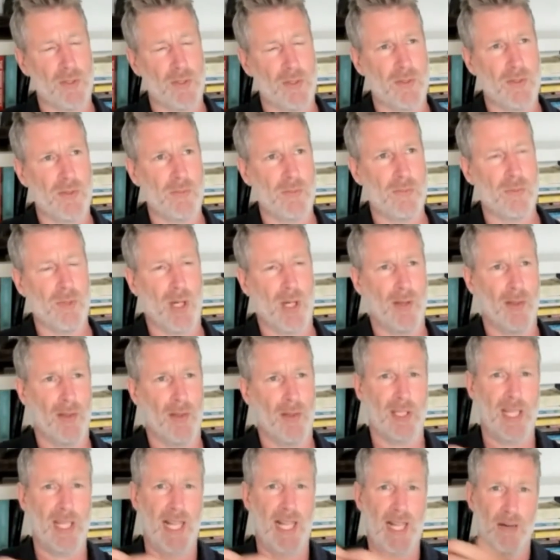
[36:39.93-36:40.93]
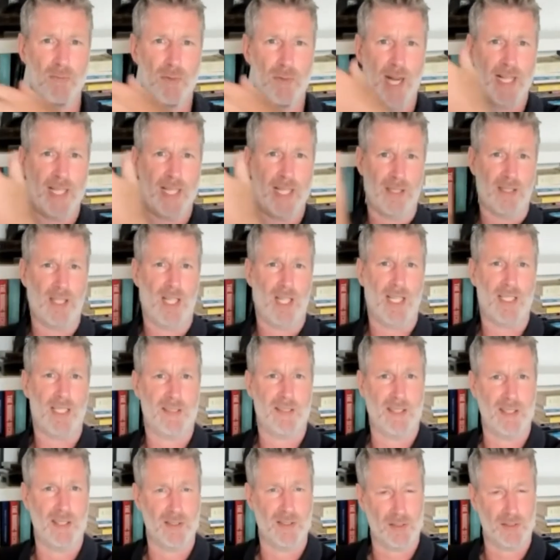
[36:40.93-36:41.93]
rather than
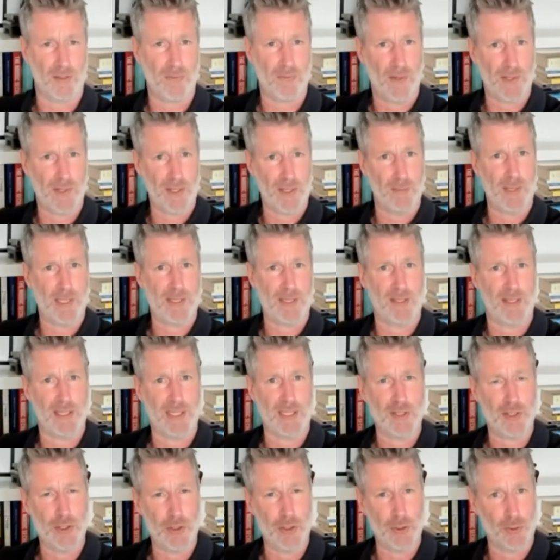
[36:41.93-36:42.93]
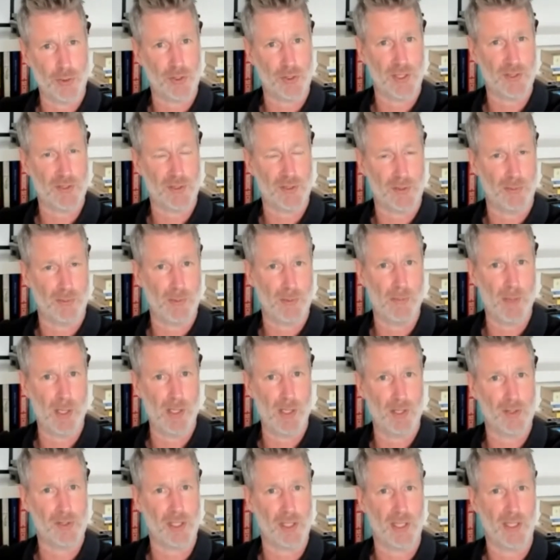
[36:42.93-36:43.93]
recognizing that there's a fundamentally new system
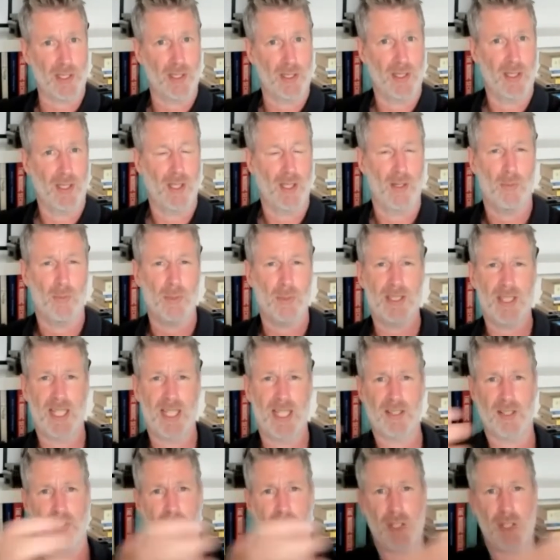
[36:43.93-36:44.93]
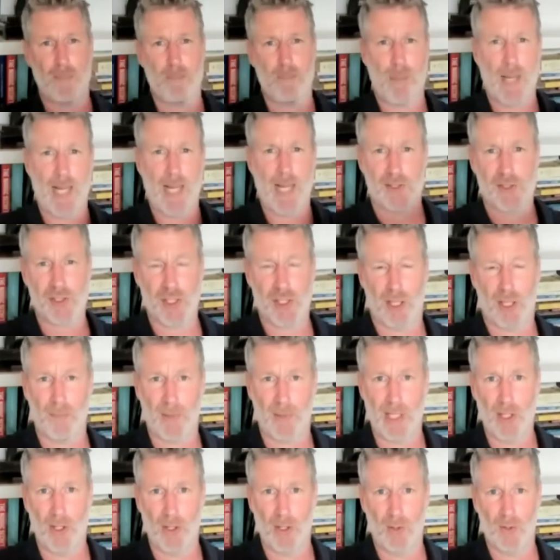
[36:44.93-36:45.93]
emerging, we tend to try and patch up
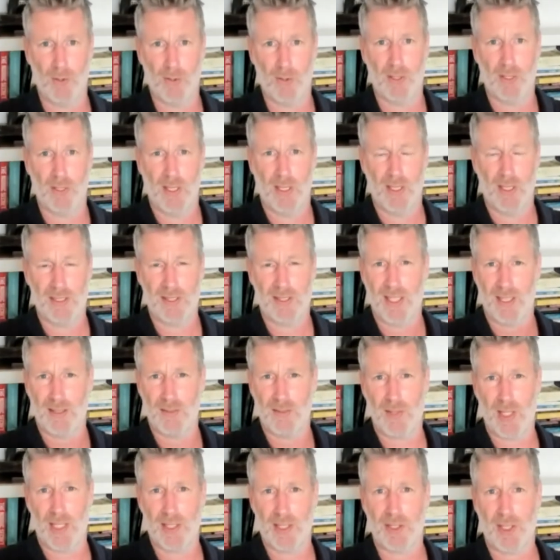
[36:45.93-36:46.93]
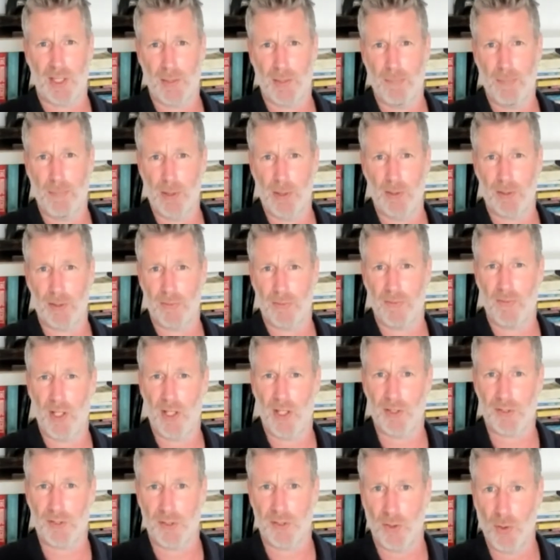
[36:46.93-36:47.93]
the old. It's kind of like trying to build a
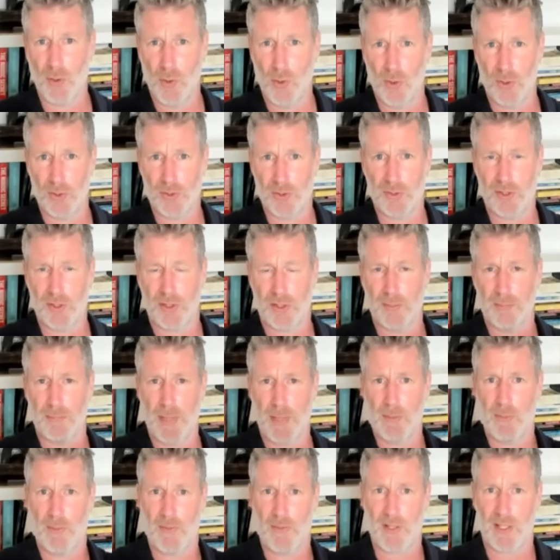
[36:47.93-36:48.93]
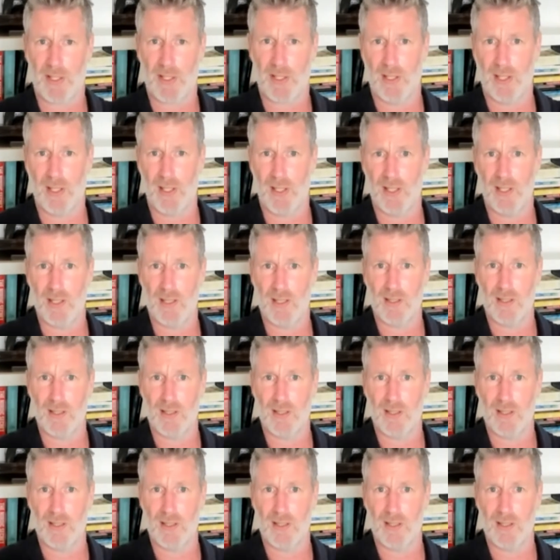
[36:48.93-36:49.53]
faster horse to compete with the car.